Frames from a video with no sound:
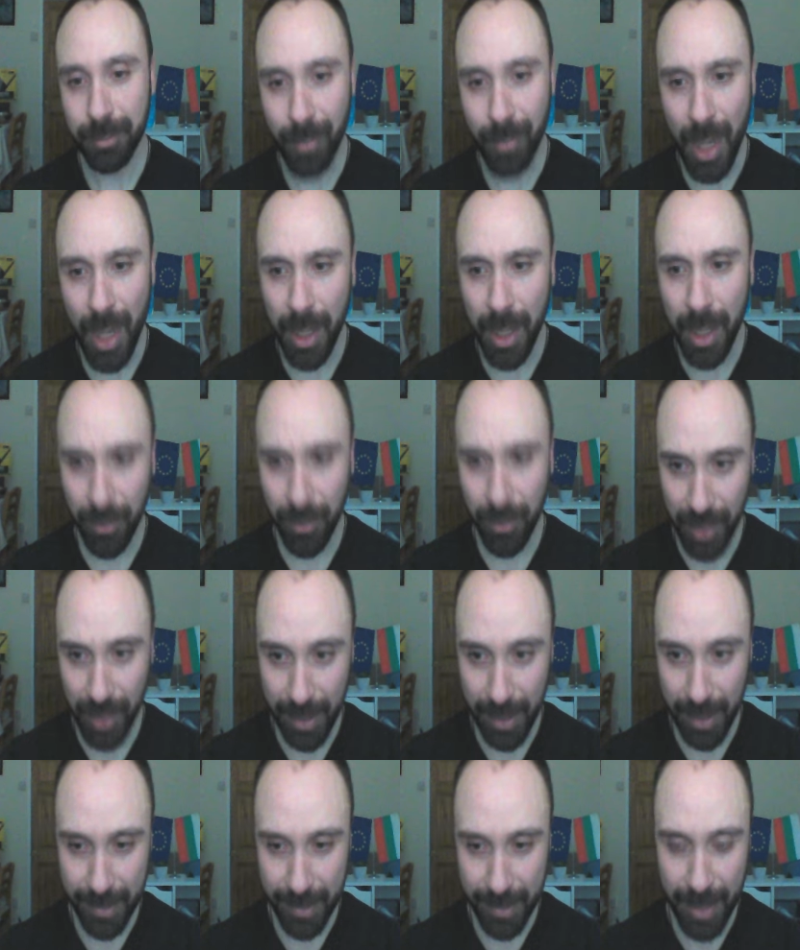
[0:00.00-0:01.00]
If
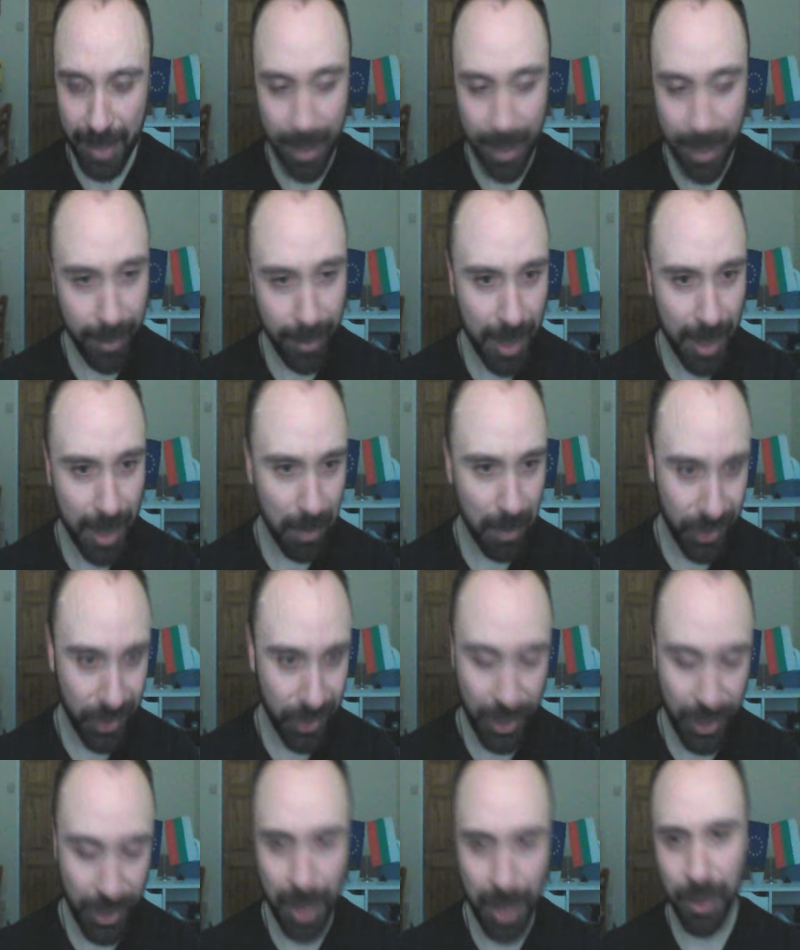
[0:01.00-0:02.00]
there's anything I missed
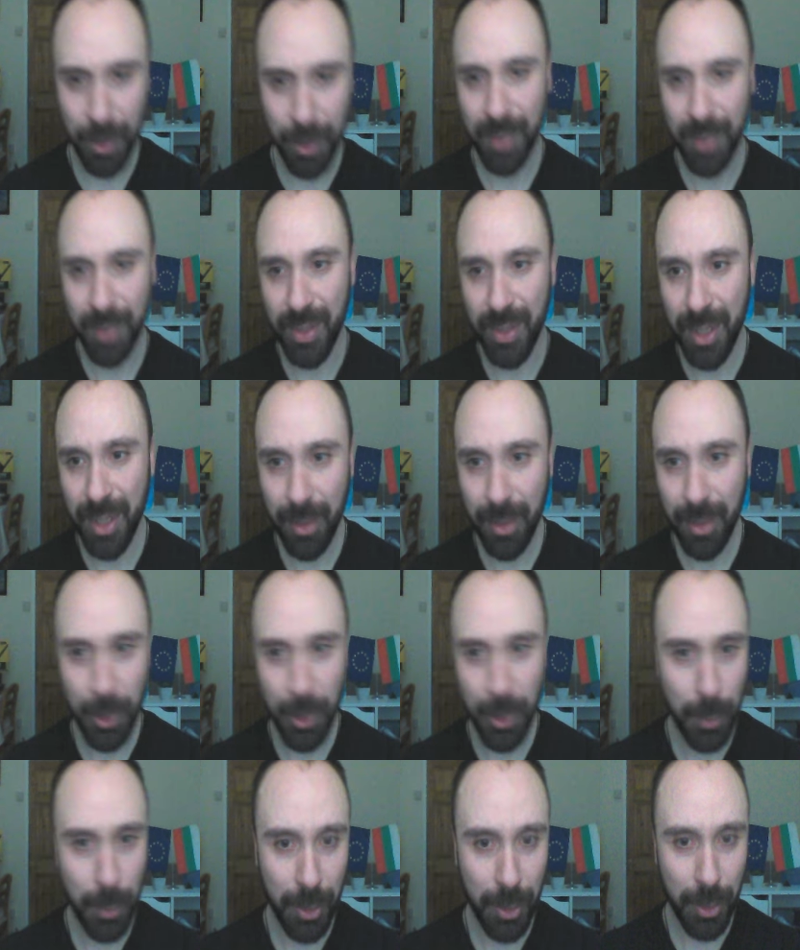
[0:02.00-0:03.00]
out, if there's anything you
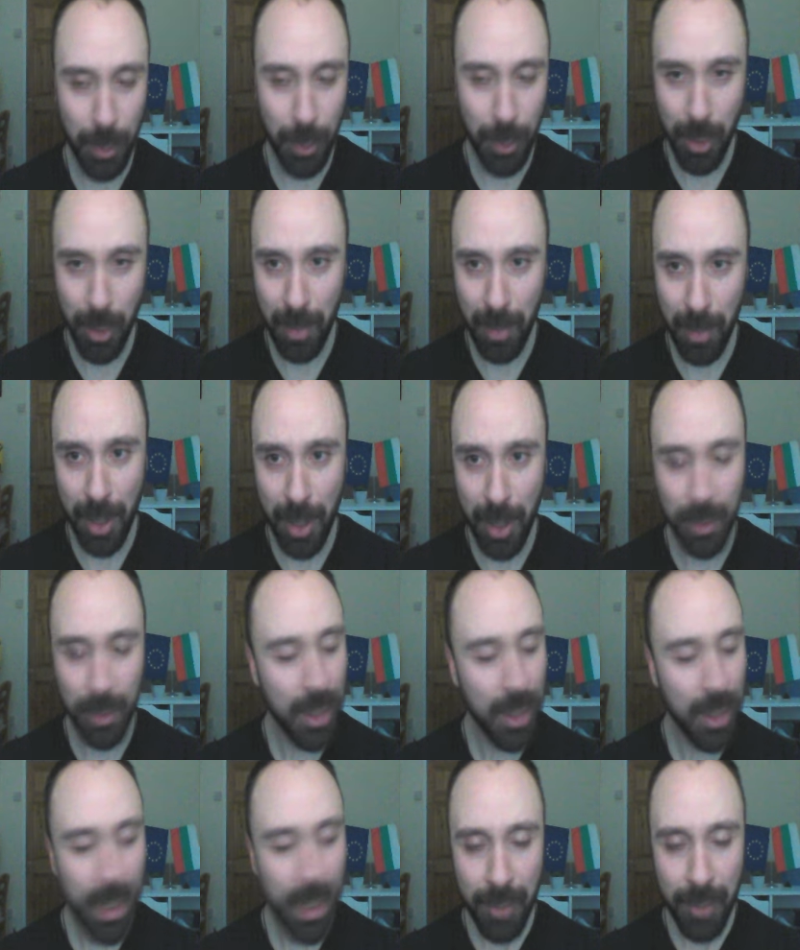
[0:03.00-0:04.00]
want to talk about,
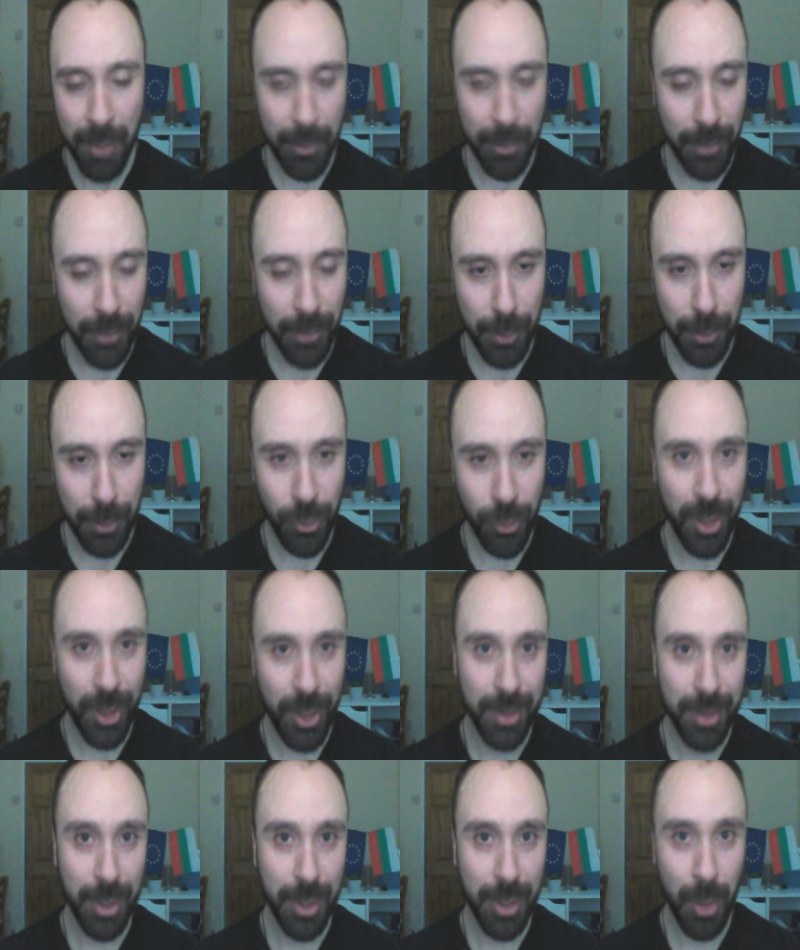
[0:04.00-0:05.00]
feel free to share in
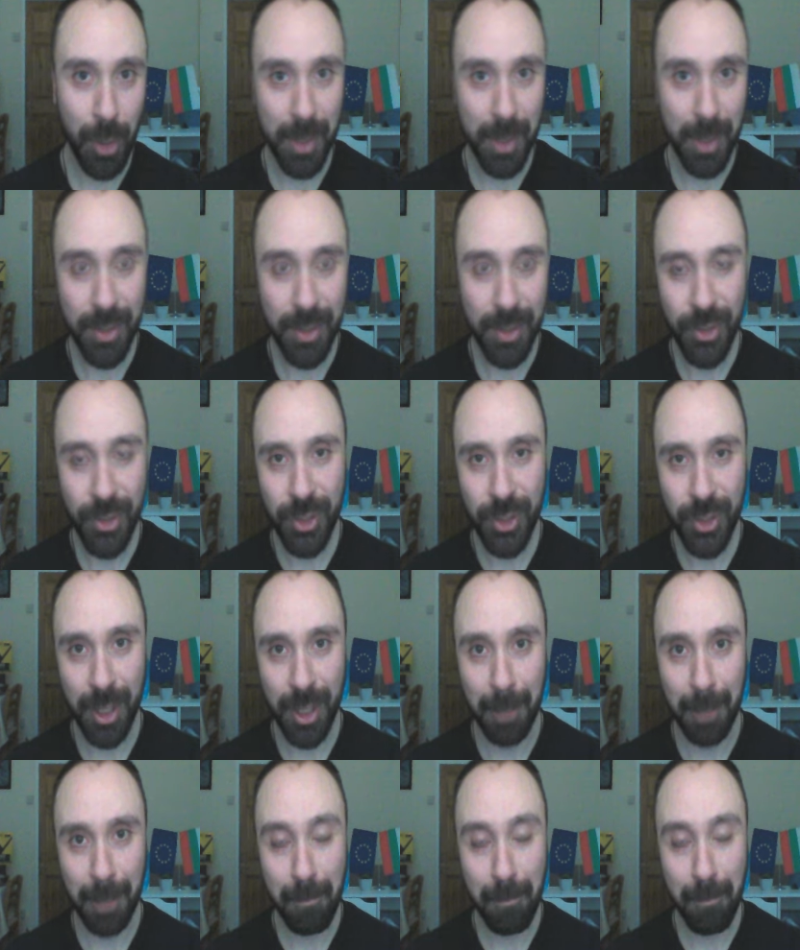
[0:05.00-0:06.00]
the comments.
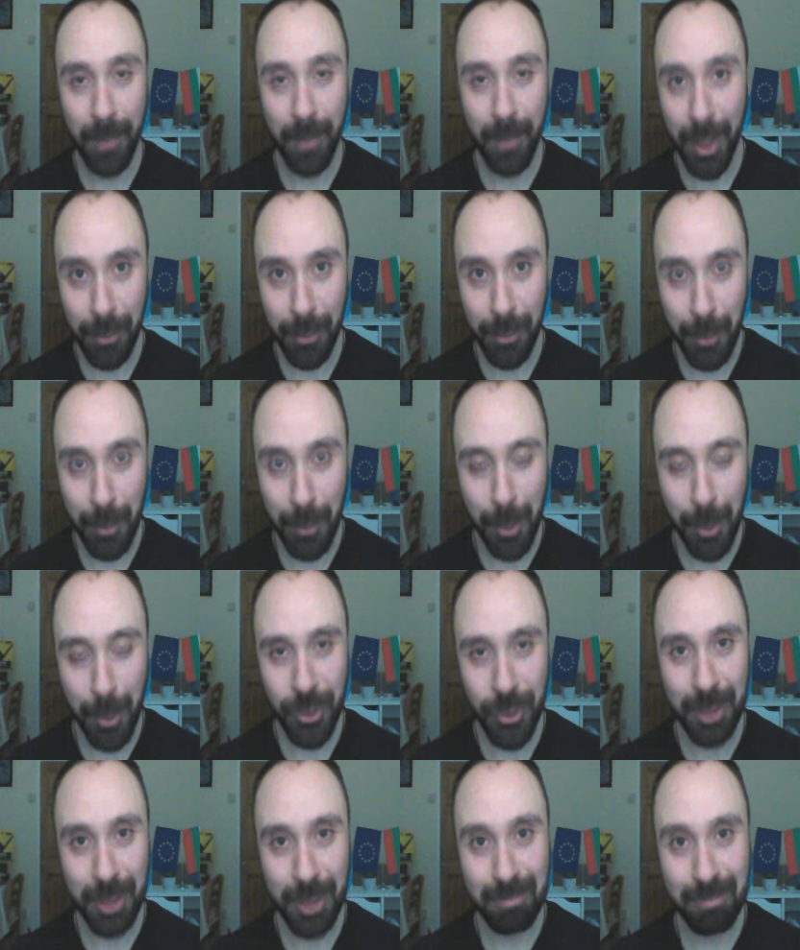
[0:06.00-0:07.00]
Thank you for
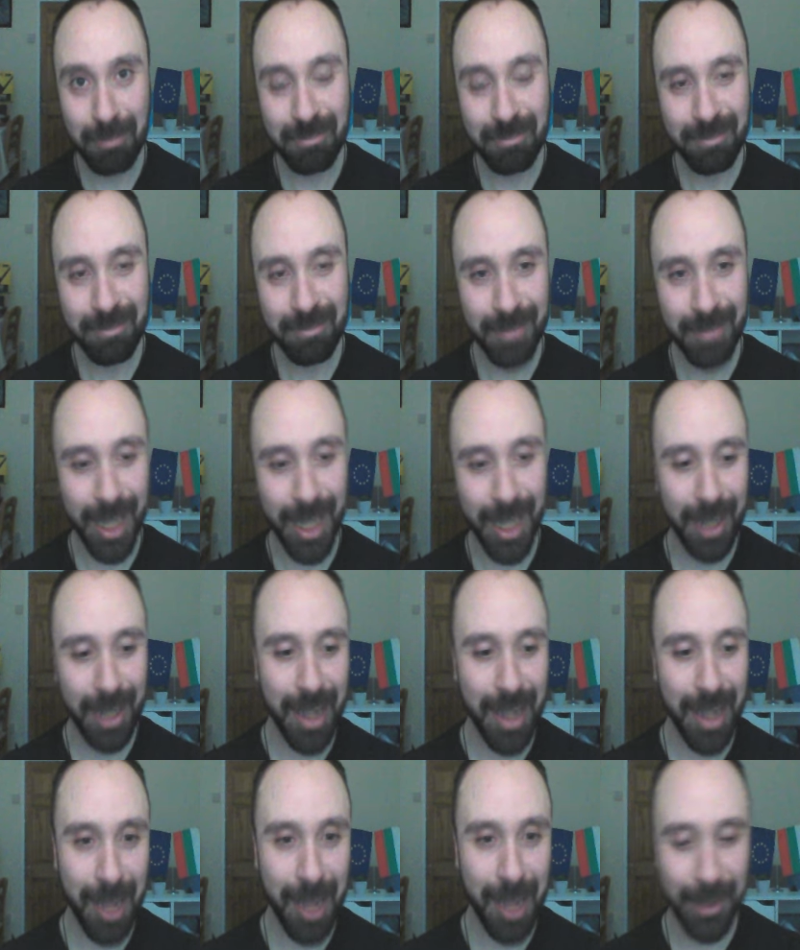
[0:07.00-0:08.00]
watching and
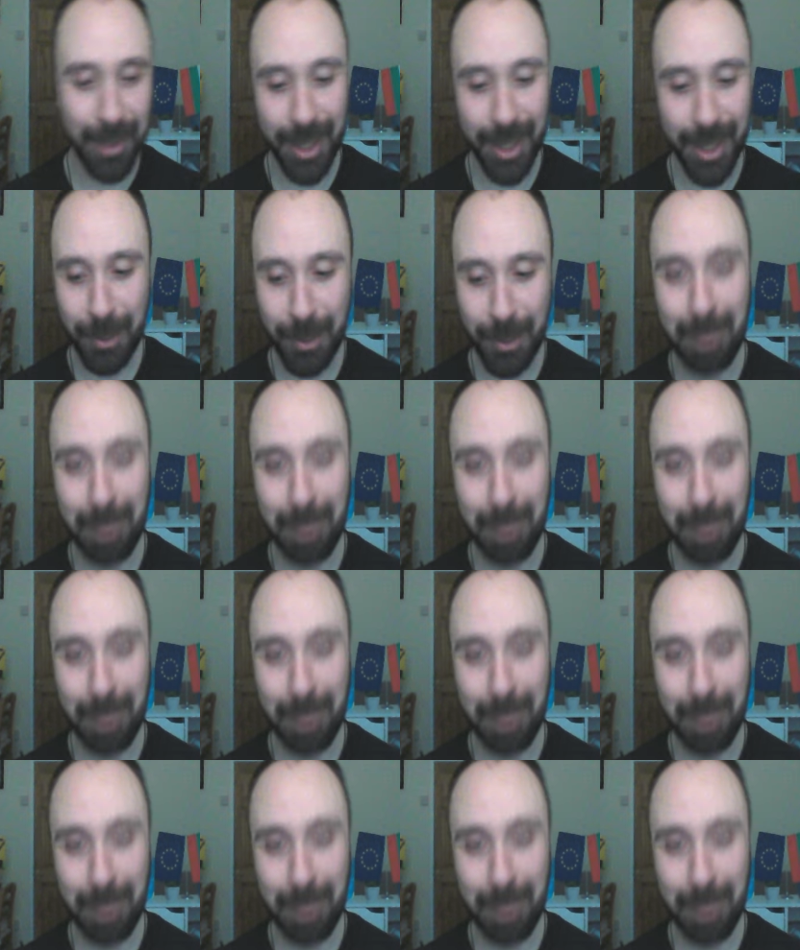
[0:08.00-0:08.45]
have a nice one.